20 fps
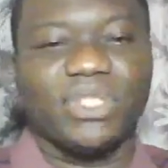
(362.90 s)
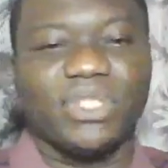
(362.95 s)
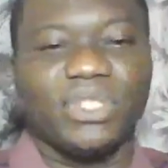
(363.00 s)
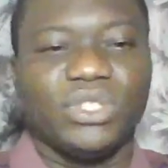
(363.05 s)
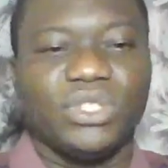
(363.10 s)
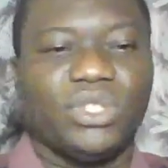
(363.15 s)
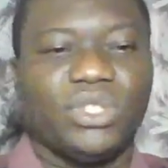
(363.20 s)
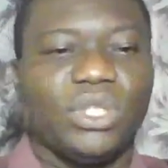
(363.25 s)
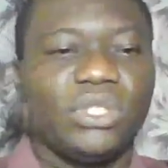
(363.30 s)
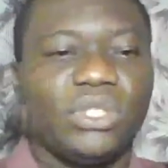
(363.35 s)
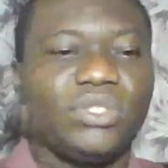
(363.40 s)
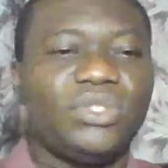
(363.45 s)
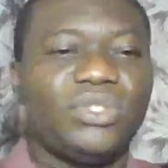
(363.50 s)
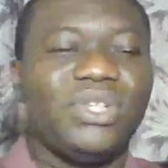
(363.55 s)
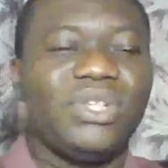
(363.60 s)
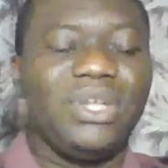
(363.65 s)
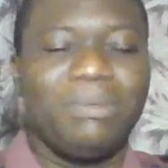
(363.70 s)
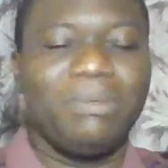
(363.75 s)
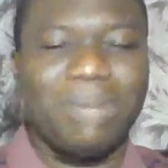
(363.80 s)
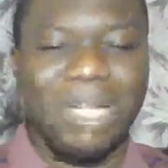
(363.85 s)
Talk to
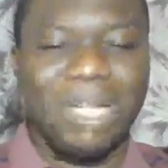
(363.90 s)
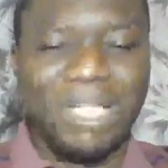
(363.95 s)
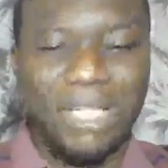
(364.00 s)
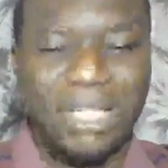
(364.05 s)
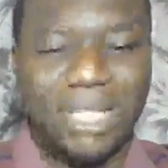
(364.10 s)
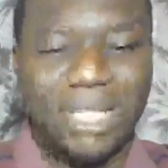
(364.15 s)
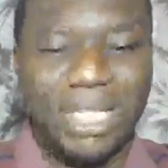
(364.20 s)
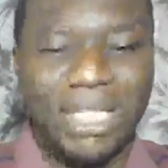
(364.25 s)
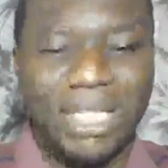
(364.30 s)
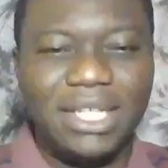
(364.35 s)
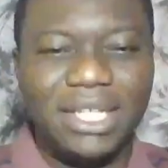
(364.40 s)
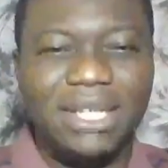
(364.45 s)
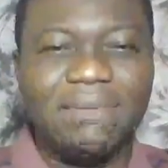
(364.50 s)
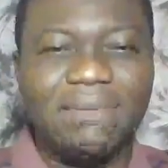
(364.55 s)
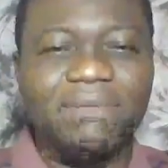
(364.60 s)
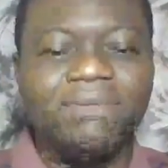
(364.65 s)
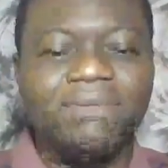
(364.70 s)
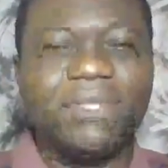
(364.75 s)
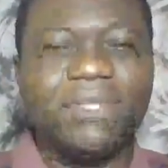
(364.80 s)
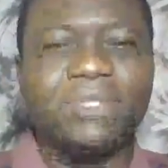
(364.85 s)
Him and thank Him
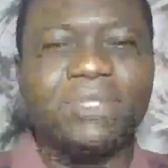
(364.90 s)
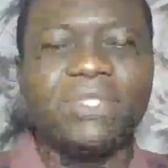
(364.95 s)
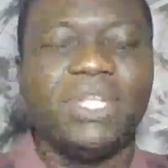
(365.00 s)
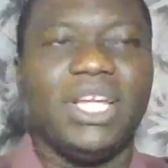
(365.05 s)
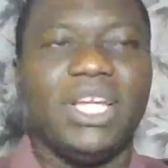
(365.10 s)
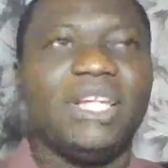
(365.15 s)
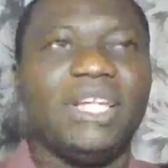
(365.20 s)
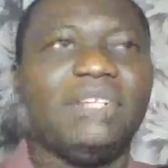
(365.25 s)
for today.